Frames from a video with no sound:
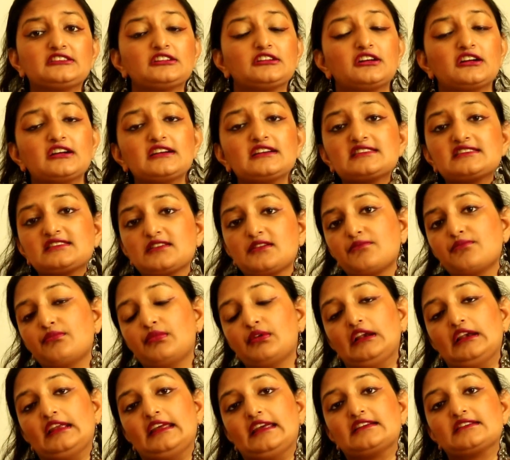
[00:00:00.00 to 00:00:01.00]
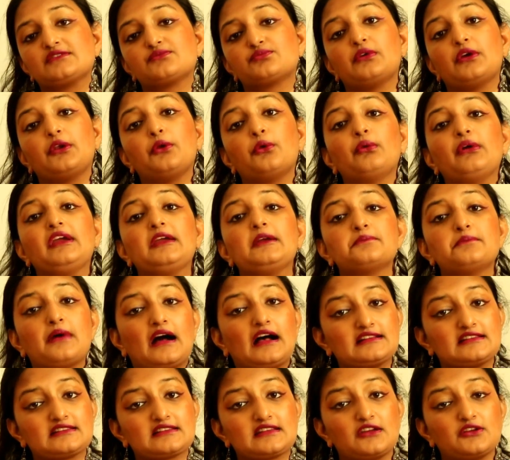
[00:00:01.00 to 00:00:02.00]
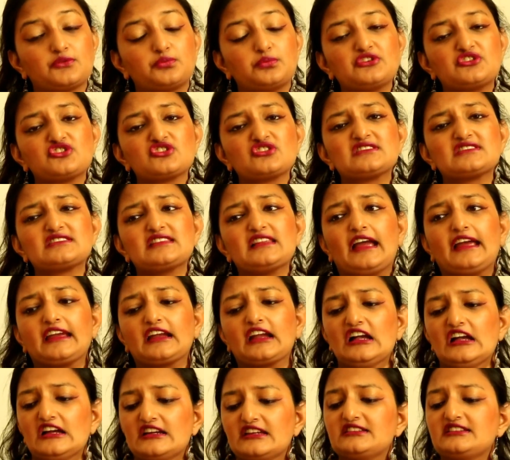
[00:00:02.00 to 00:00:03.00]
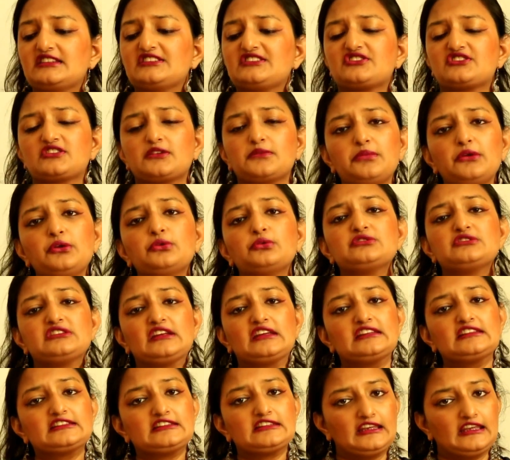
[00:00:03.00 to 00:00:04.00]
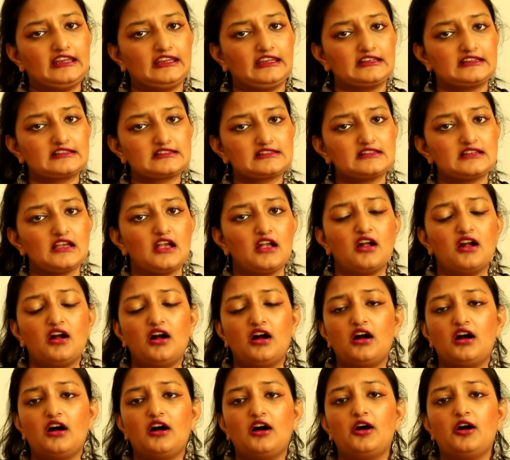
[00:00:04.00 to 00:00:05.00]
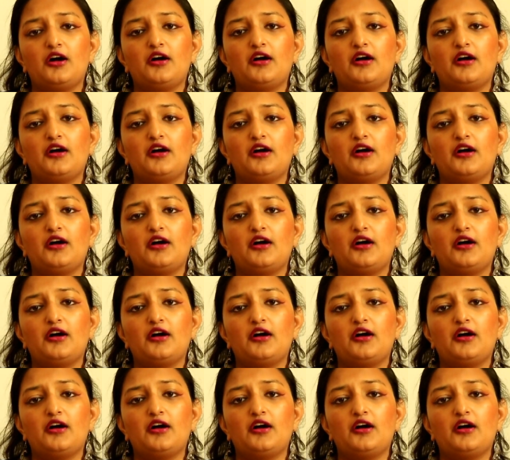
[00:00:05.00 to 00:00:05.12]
Then the third symbol is winnowing basket, which is like distributing things.